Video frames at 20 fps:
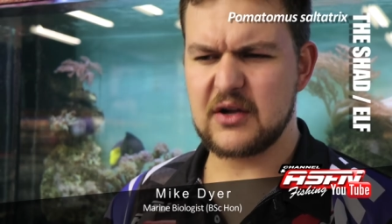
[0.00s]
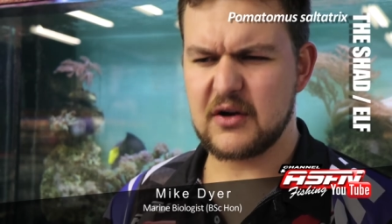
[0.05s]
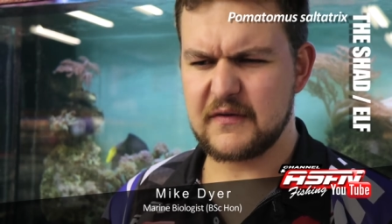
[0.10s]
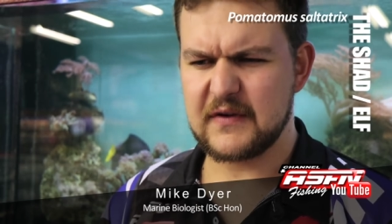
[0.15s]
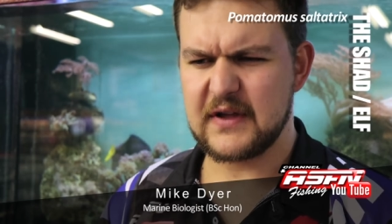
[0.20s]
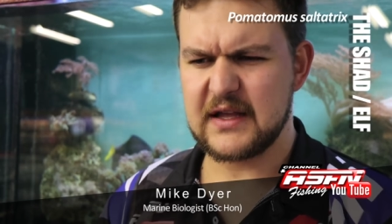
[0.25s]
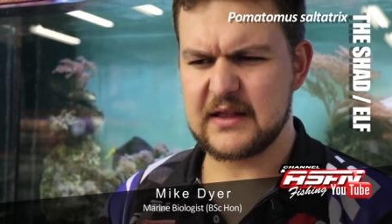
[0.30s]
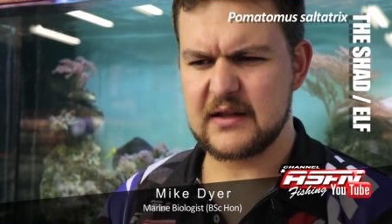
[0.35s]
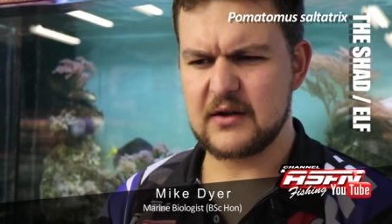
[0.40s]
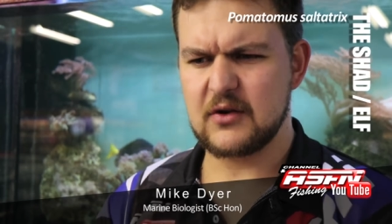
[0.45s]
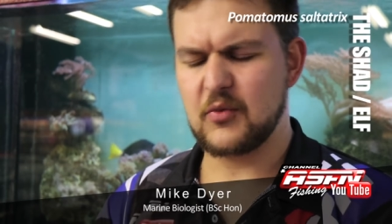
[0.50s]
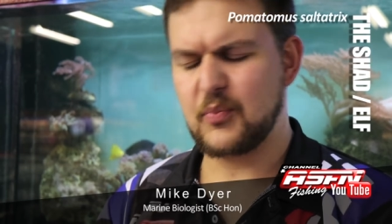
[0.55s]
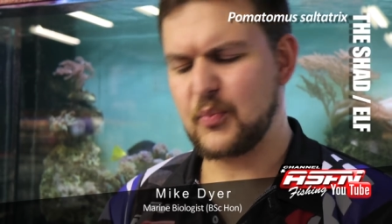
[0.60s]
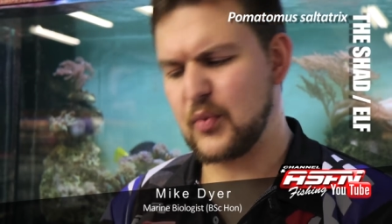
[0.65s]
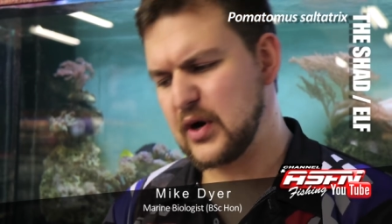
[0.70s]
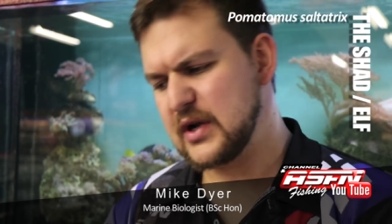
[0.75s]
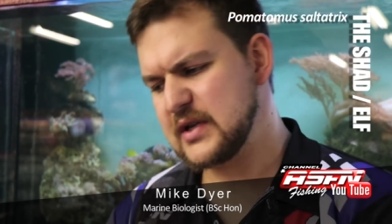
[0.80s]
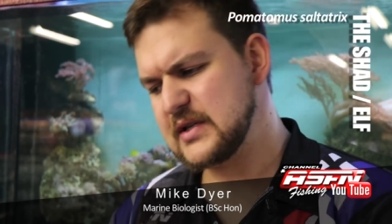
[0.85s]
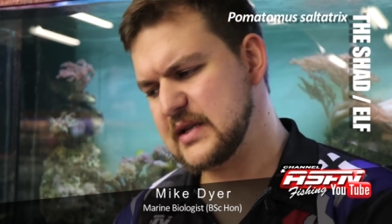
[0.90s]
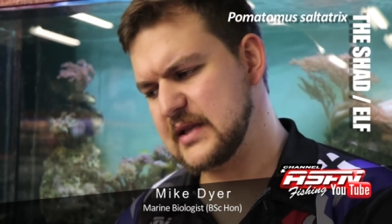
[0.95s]
often get the little
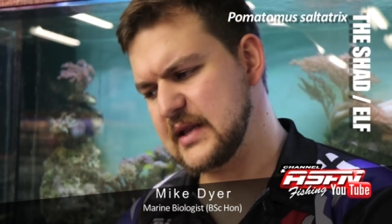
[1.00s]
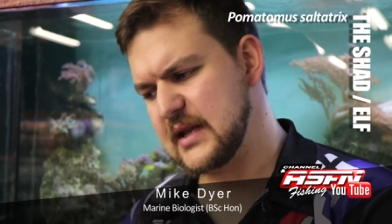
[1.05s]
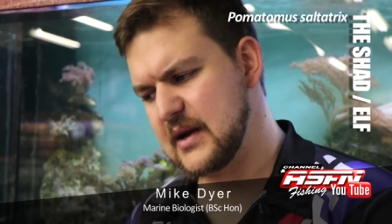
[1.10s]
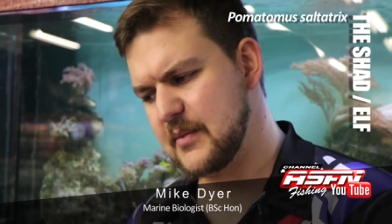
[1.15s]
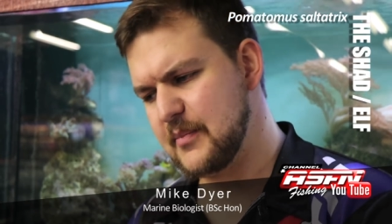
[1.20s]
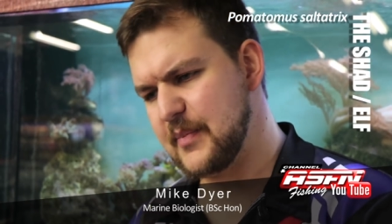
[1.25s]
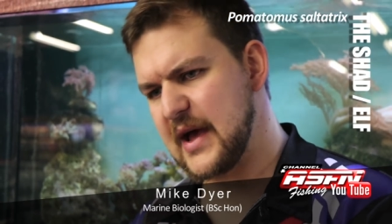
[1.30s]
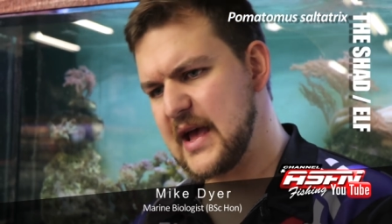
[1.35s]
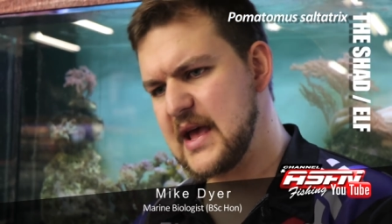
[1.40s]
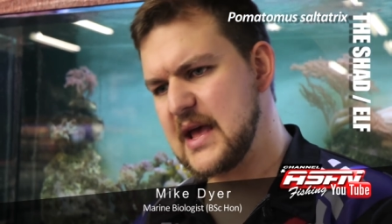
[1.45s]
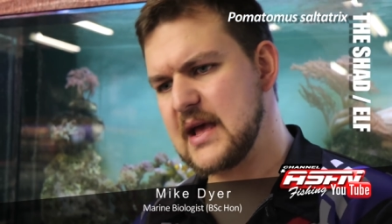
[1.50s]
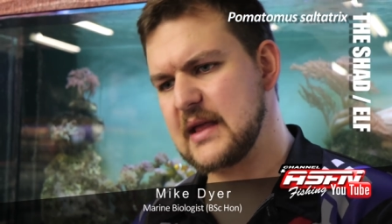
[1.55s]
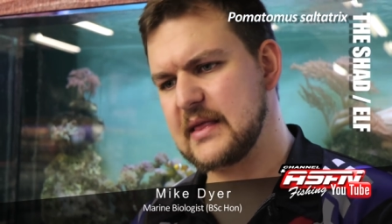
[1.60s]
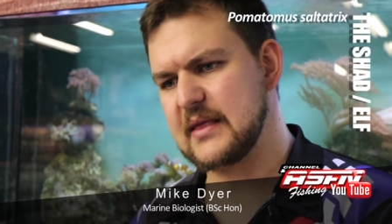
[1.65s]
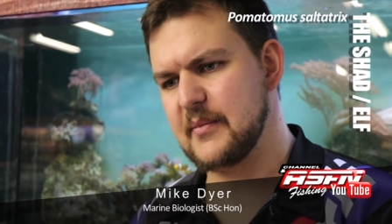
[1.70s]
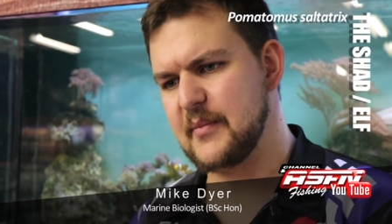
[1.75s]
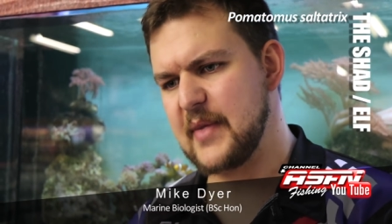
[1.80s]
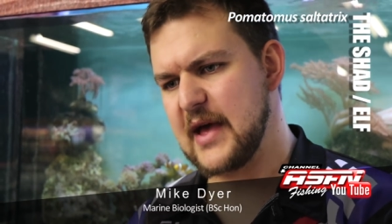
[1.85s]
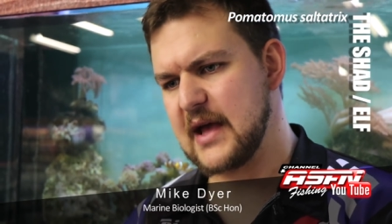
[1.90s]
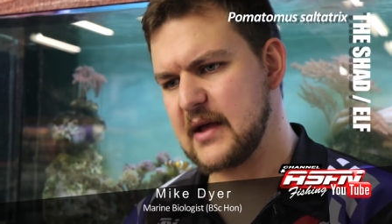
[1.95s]
point and then a bay at
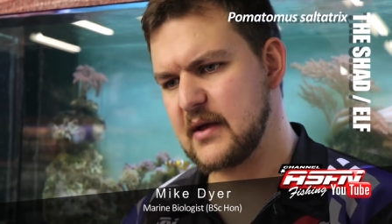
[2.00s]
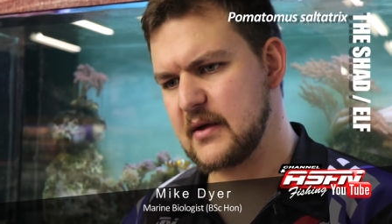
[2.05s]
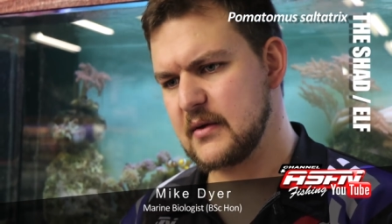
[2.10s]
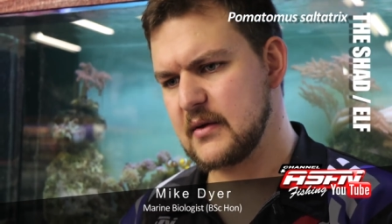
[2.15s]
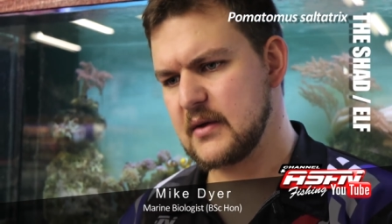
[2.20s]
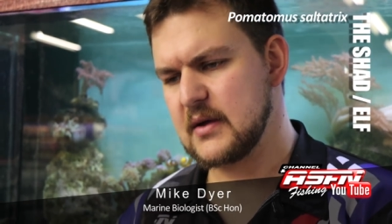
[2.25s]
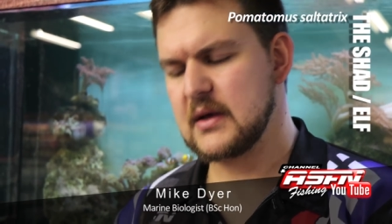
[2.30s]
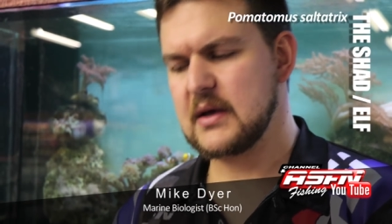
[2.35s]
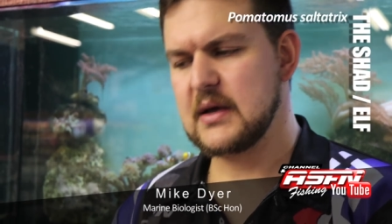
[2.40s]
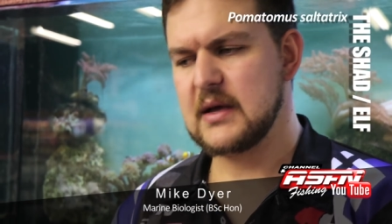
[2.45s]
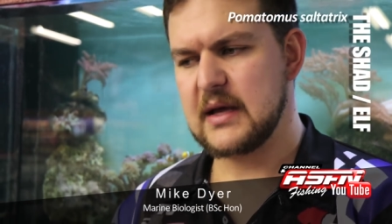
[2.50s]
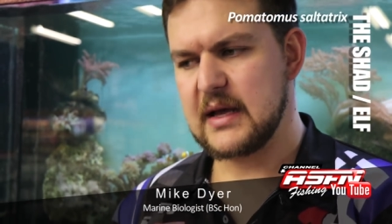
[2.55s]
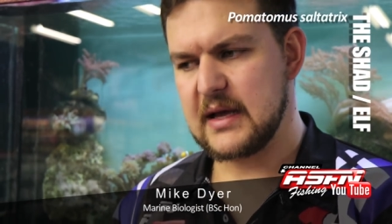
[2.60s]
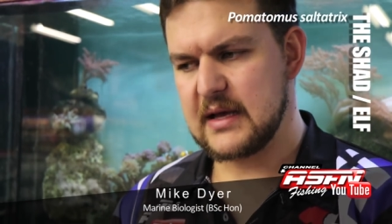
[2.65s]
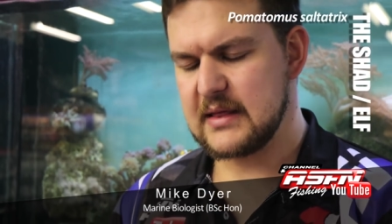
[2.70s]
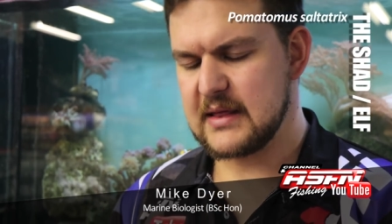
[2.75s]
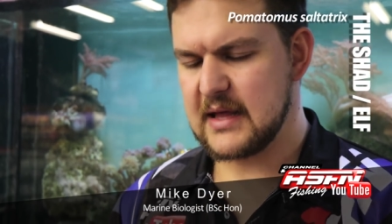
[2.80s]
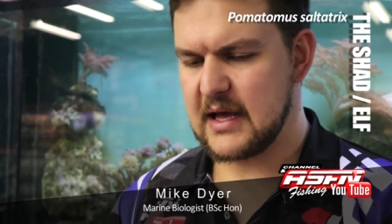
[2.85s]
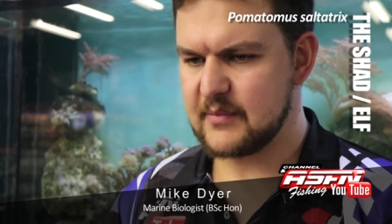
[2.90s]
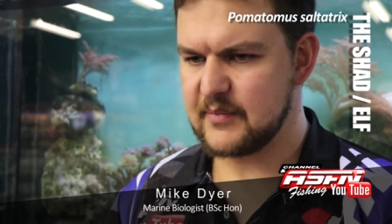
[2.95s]
the back
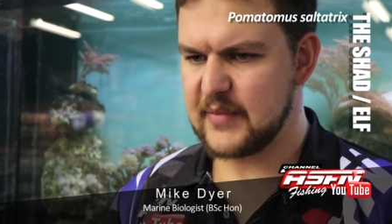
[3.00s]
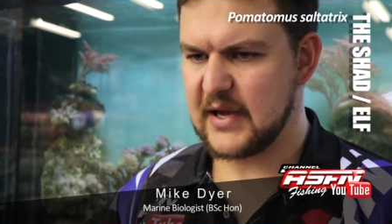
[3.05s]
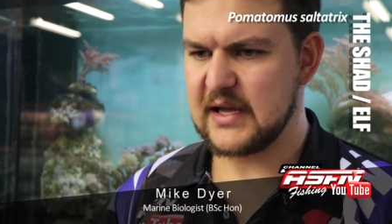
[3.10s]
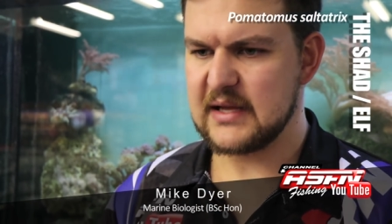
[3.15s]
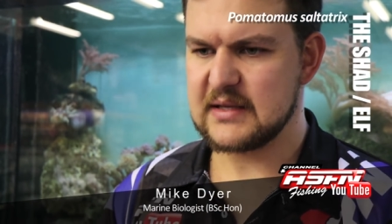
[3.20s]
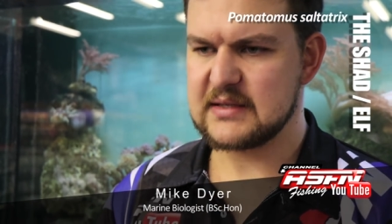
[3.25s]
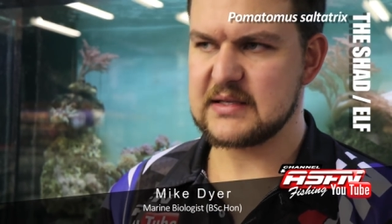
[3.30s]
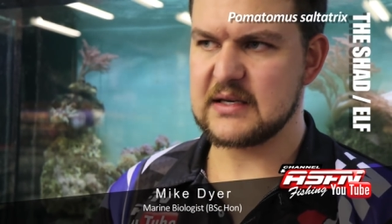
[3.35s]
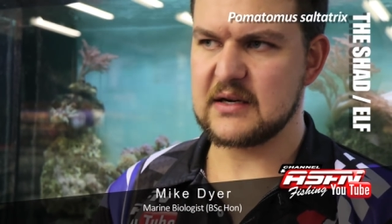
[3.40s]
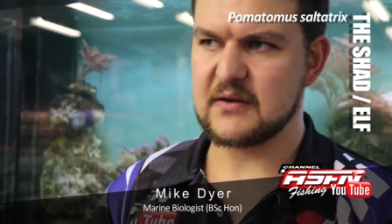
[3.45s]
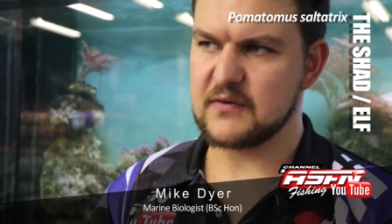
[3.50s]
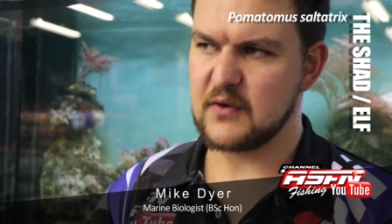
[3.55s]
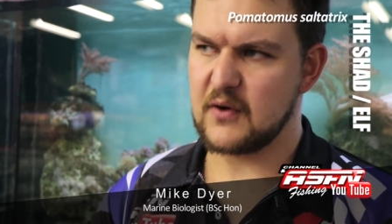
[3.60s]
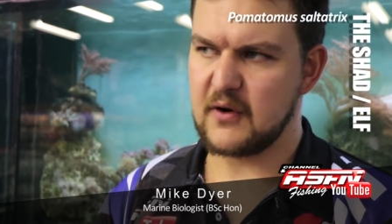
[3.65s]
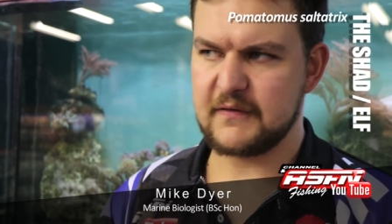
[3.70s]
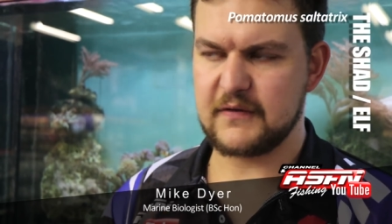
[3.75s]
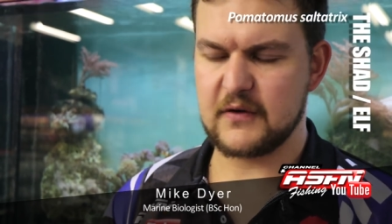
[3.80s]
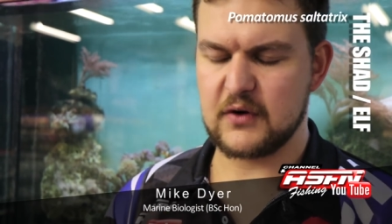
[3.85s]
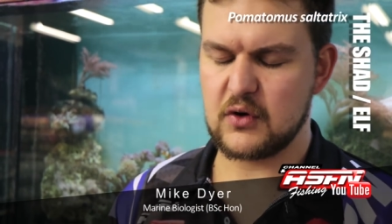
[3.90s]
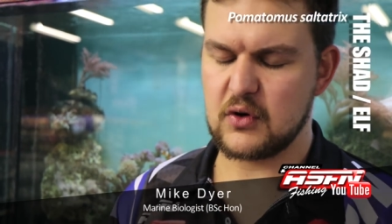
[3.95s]
in that bay itself
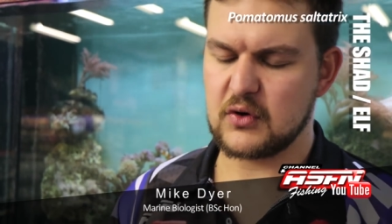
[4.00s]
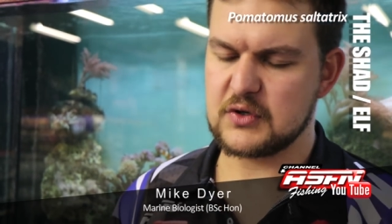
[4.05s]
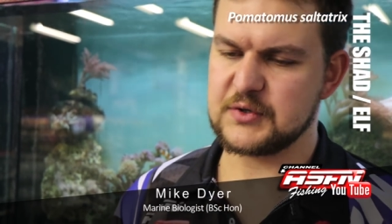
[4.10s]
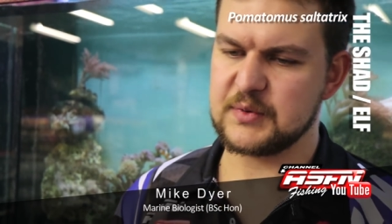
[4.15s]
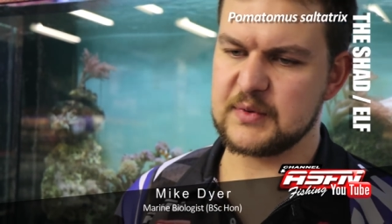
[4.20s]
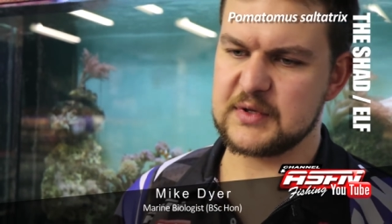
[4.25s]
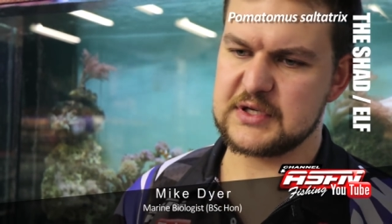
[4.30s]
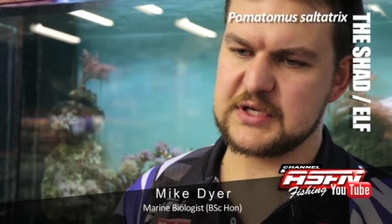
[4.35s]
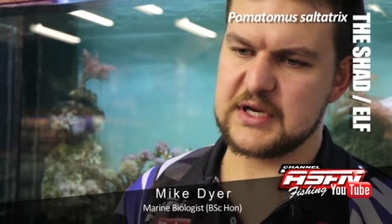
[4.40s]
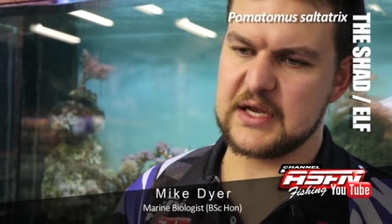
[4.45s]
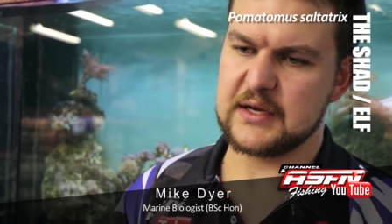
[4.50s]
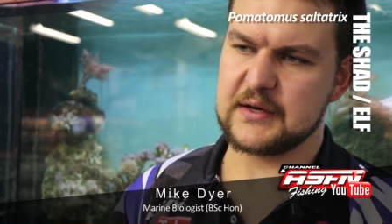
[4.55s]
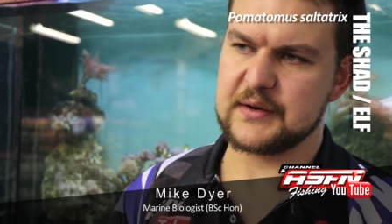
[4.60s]
often cooks with shad.